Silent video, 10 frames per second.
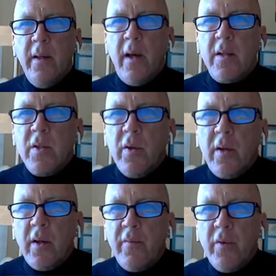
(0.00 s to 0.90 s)
Yeah, so you
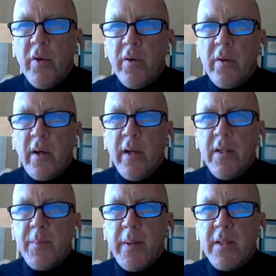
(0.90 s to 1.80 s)
can view your
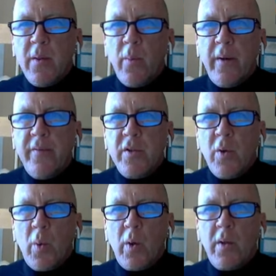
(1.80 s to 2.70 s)
grades based on what if
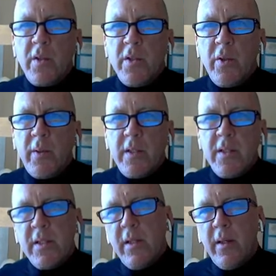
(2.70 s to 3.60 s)
scores. You can
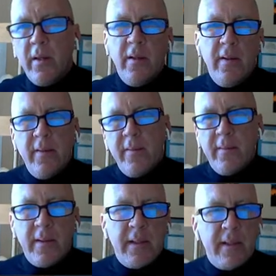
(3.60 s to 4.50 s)
see,
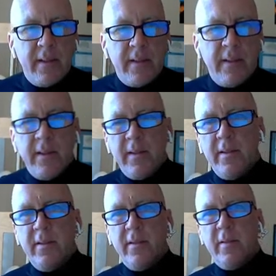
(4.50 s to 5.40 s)

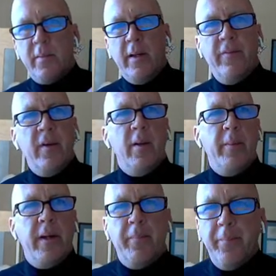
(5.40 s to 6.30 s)
you can fill them
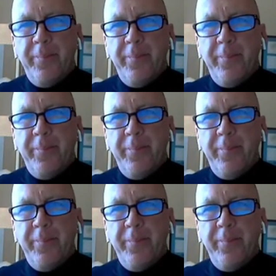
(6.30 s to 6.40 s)
in